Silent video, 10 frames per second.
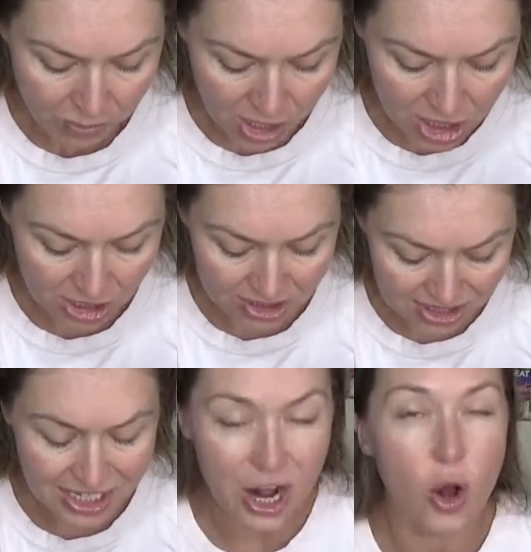in the
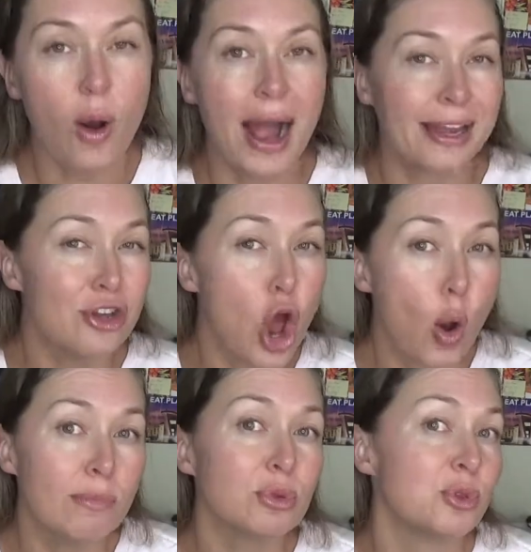casino. I
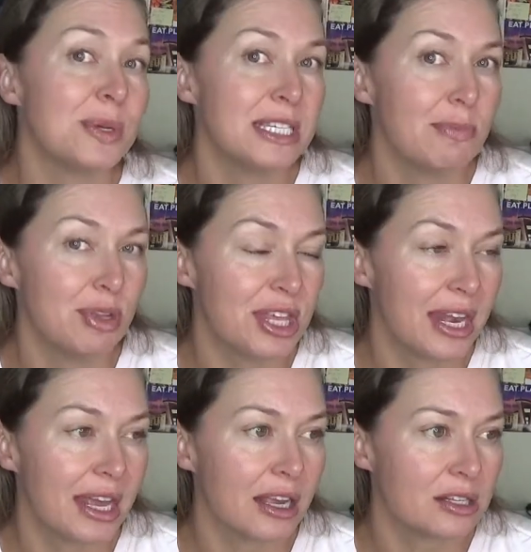know I'm supposed to be
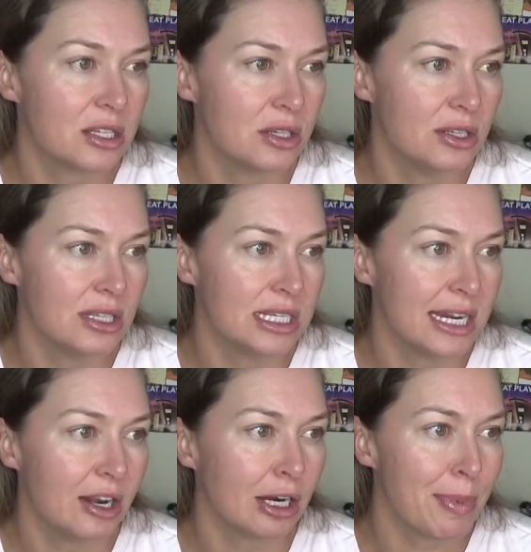sympathetic to to
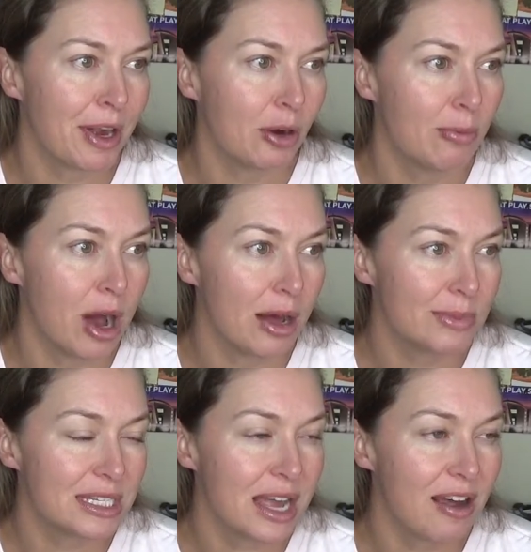Derrick about her mom
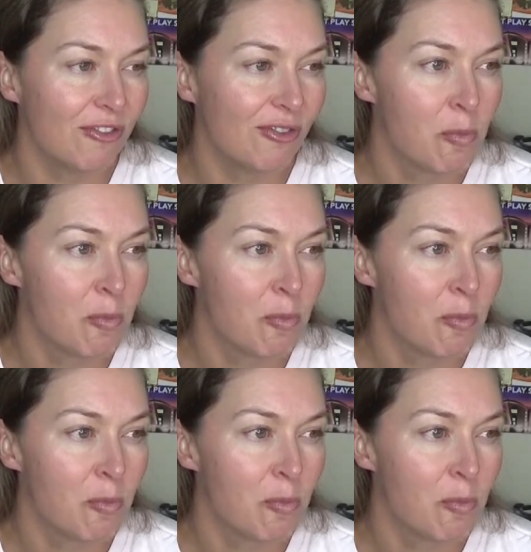stuff.